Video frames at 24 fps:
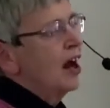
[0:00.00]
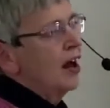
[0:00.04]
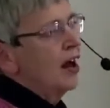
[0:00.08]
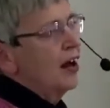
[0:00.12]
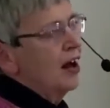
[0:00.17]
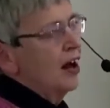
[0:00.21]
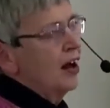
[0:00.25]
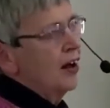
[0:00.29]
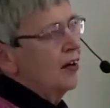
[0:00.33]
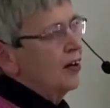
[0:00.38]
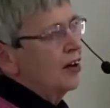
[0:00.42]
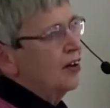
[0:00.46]

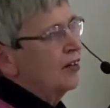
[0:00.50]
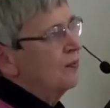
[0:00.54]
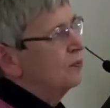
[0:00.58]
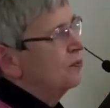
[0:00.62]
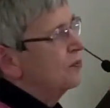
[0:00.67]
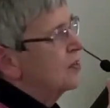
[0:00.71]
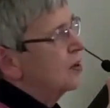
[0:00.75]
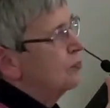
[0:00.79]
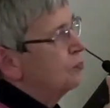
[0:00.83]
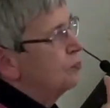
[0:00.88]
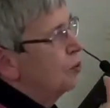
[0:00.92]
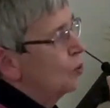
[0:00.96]

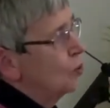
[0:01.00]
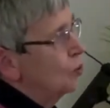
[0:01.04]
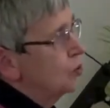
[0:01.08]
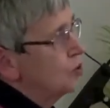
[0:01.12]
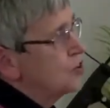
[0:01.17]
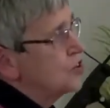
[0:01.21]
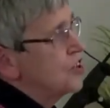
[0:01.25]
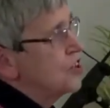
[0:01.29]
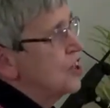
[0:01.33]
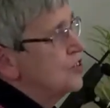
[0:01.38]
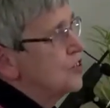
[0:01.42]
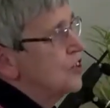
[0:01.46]
Paul
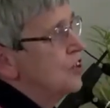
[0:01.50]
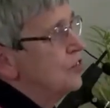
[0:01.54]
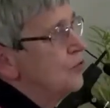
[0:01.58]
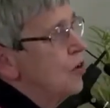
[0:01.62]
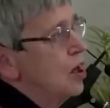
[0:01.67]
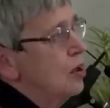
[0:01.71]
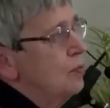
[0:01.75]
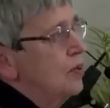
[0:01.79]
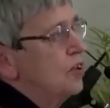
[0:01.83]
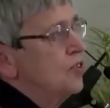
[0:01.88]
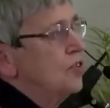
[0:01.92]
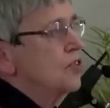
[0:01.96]
says in
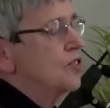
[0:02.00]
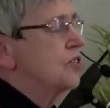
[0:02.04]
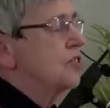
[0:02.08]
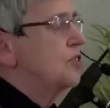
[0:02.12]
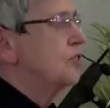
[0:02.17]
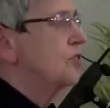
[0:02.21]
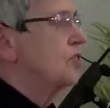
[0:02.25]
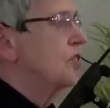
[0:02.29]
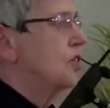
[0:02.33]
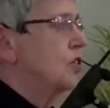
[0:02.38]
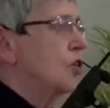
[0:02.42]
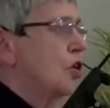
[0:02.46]
Romans
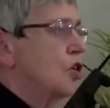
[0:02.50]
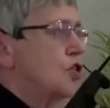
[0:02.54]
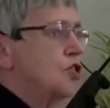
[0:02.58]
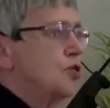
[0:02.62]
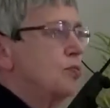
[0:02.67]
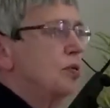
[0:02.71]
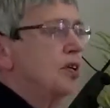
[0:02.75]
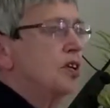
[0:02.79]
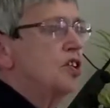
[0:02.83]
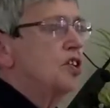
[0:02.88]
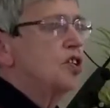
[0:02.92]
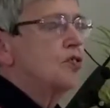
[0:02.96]
that the
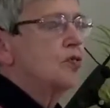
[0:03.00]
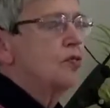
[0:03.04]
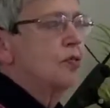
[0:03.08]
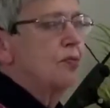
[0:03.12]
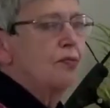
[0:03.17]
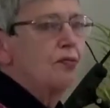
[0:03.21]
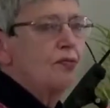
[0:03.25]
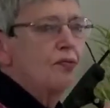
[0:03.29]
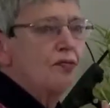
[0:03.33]
gospel is from